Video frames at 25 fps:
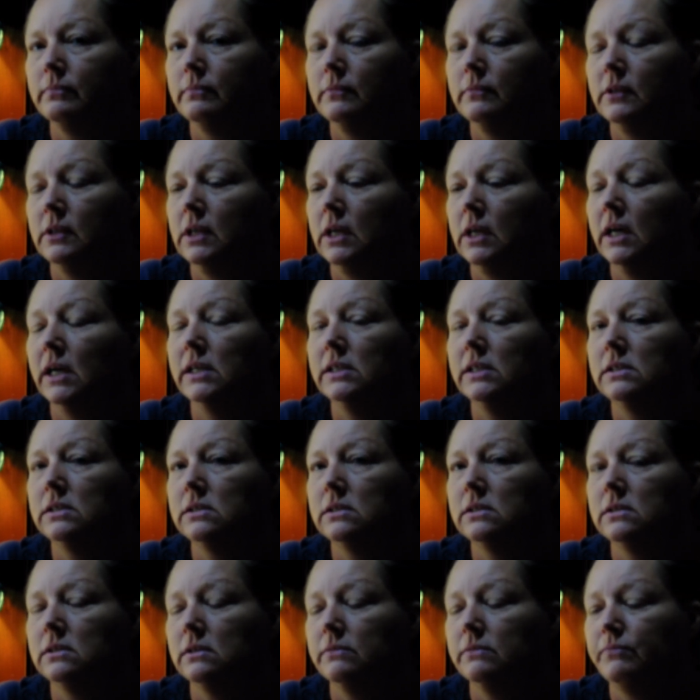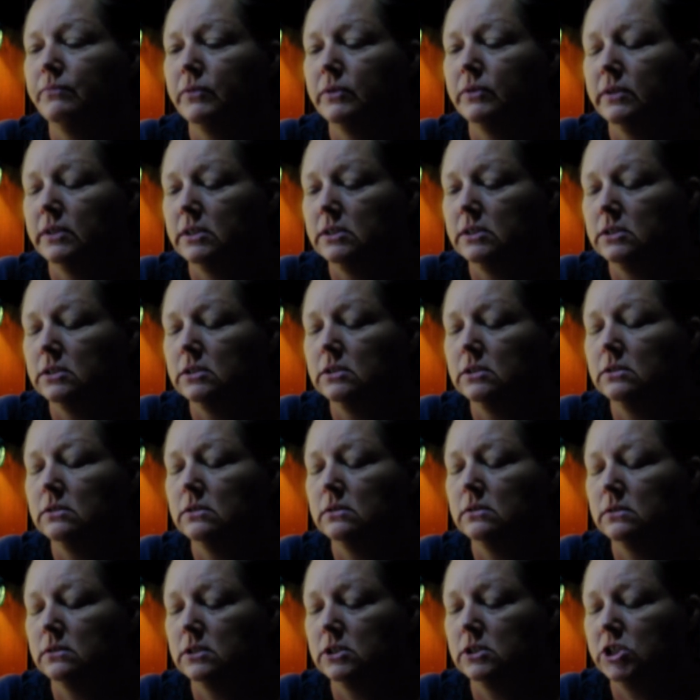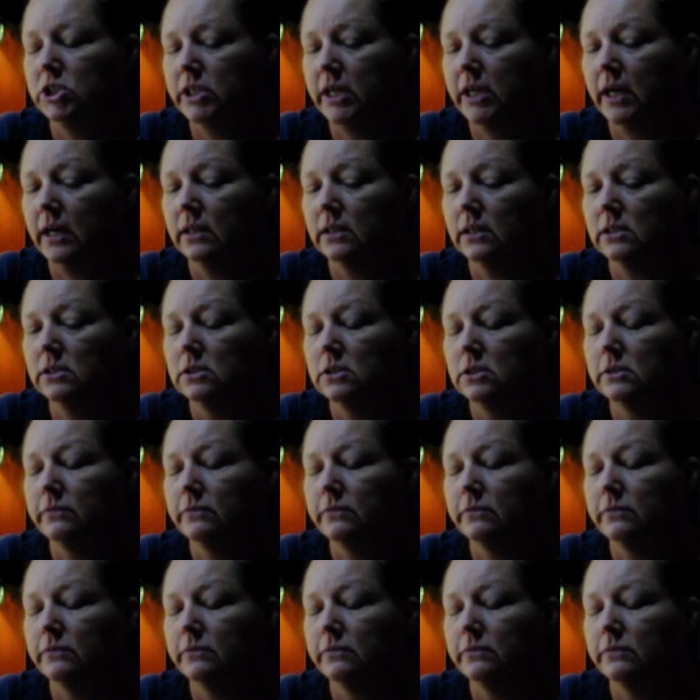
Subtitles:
Yes, this is the challenge